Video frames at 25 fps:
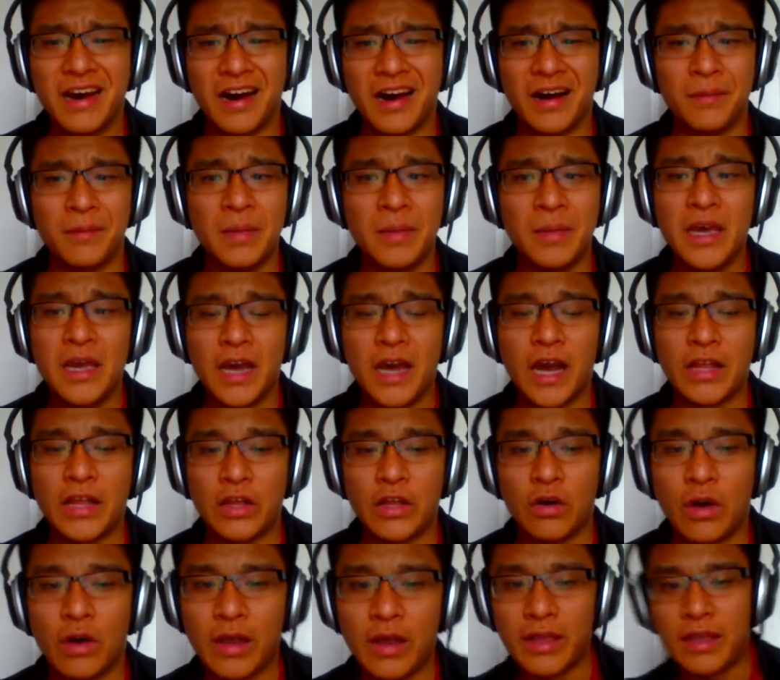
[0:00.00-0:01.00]
I
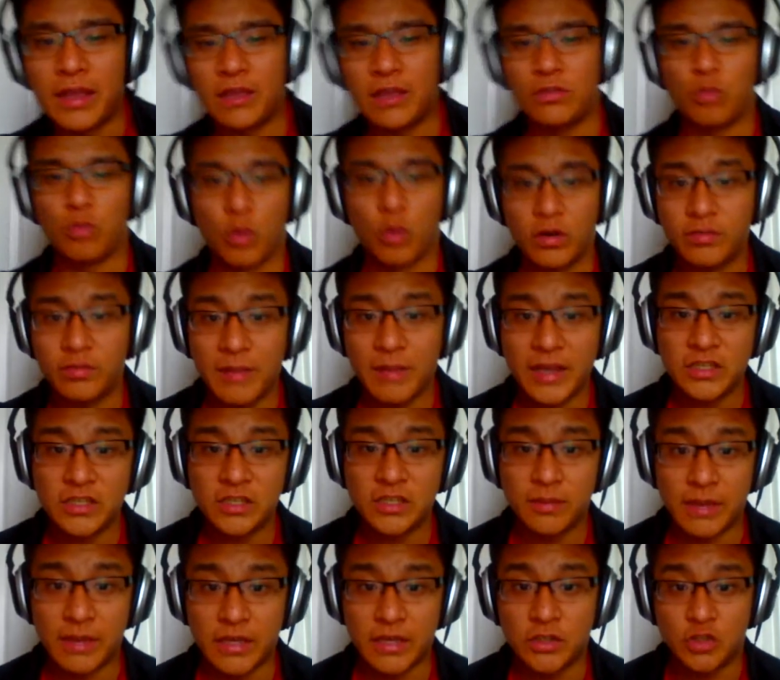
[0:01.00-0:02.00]
know his worst
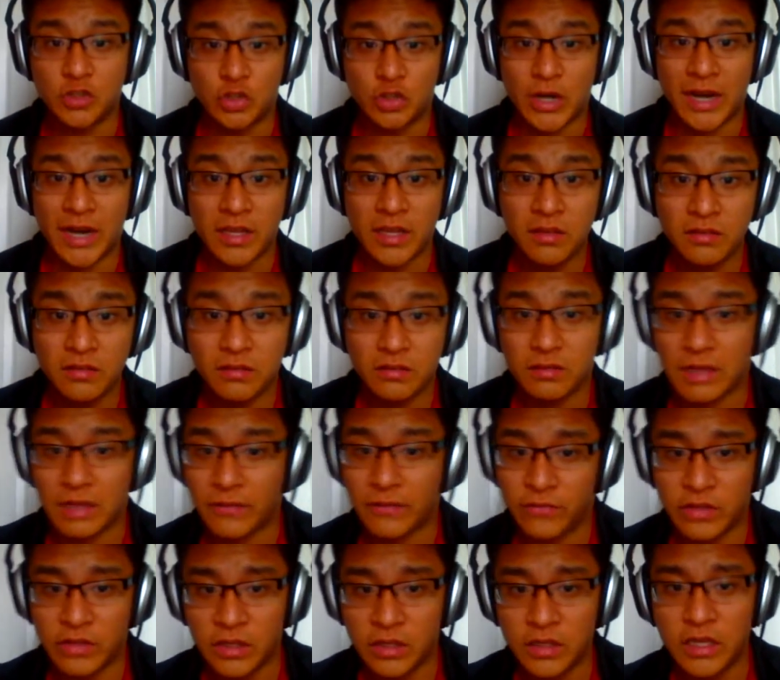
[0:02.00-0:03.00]
matchup is Dragons,
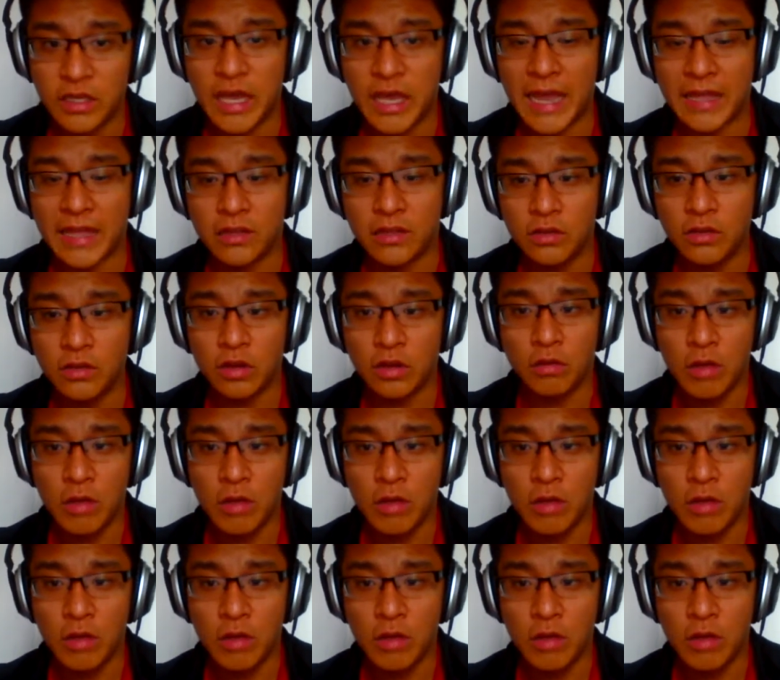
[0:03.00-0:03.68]
definitely, and